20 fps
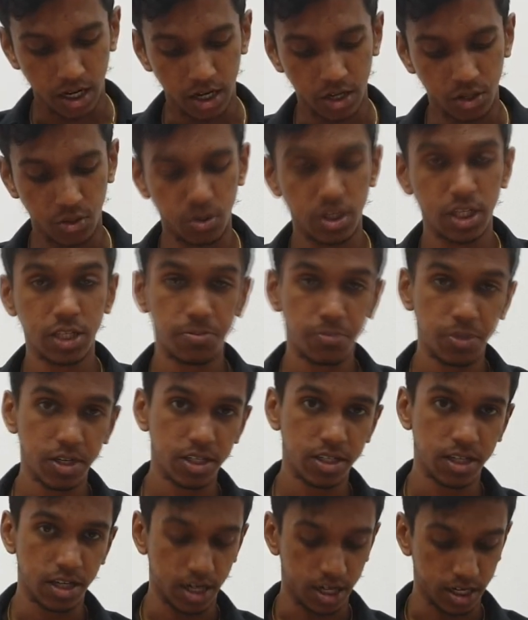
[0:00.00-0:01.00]
to
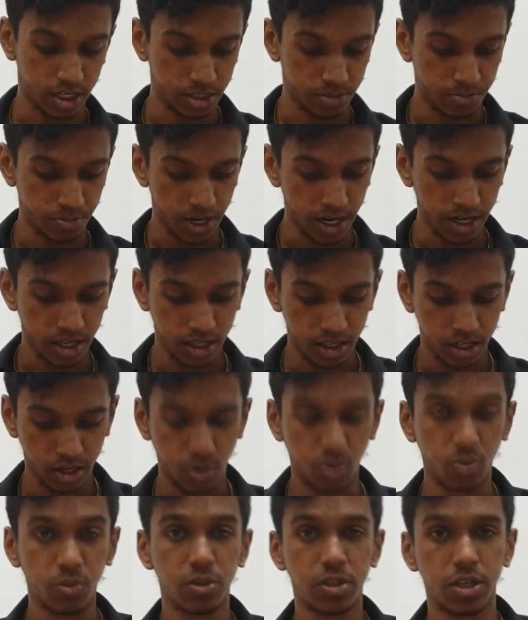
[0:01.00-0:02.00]
disperse and spread the
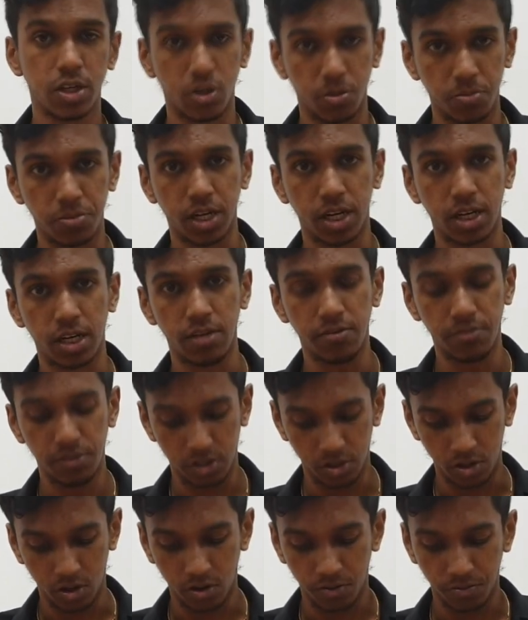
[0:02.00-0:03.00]
goals and objectives
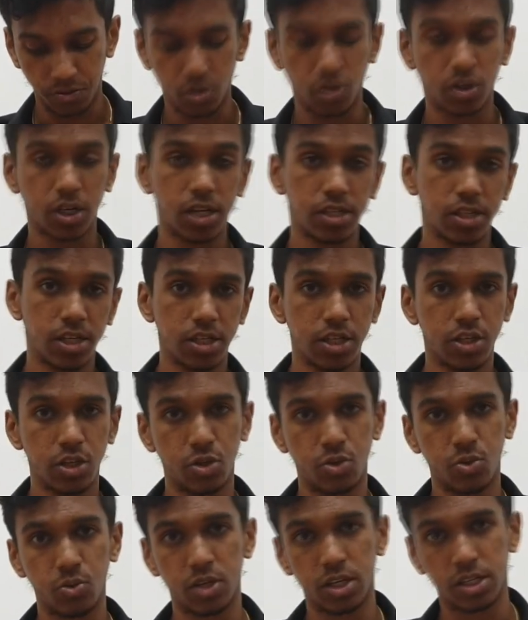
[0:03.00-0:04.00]
of the organization
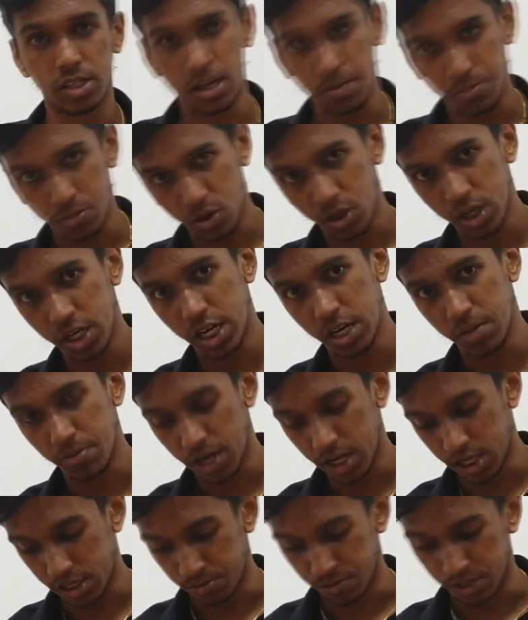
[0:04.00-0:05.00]
to the subordinate
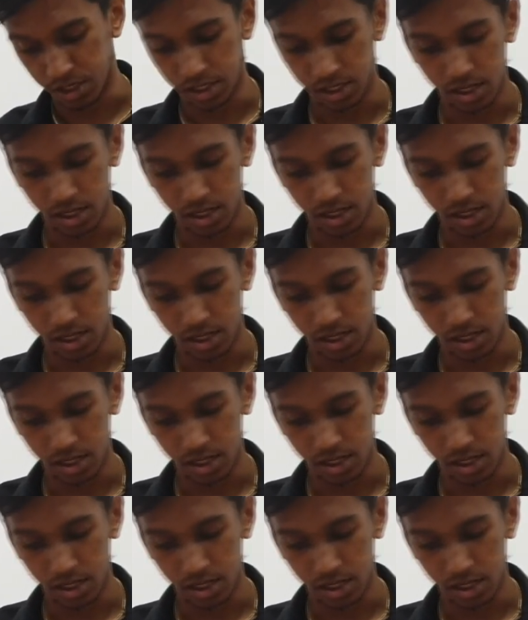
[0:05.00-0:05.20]
management.